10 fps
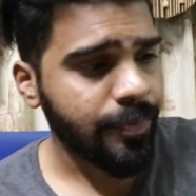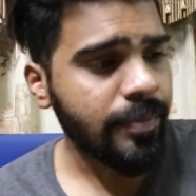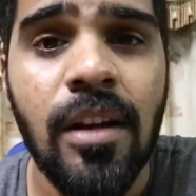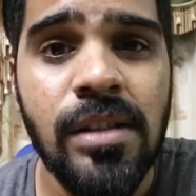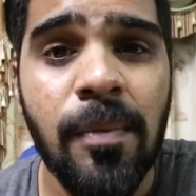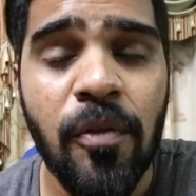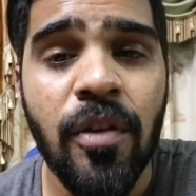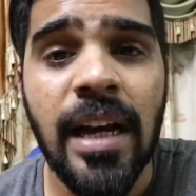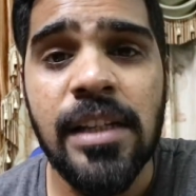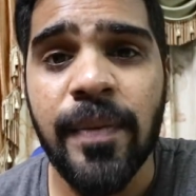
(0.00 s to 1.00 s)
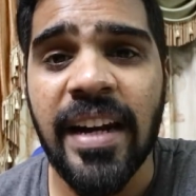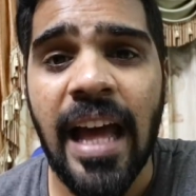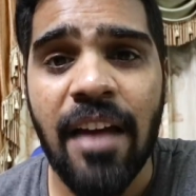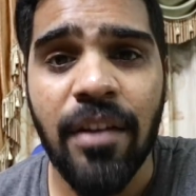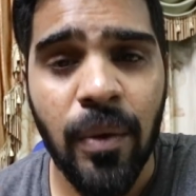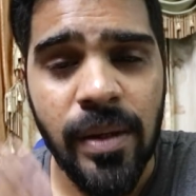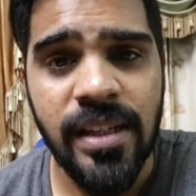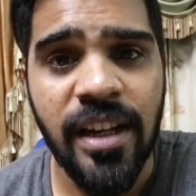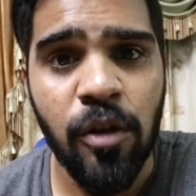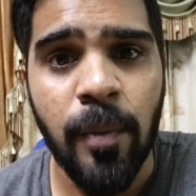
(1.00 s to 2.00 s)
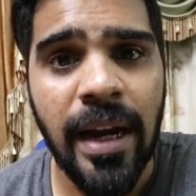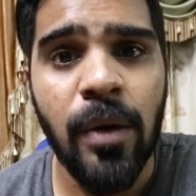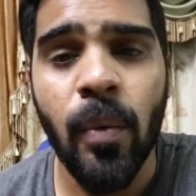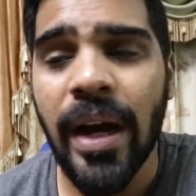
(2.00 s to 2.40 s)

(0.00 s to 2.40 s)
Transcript: Now some of you guys might have a question in your mind,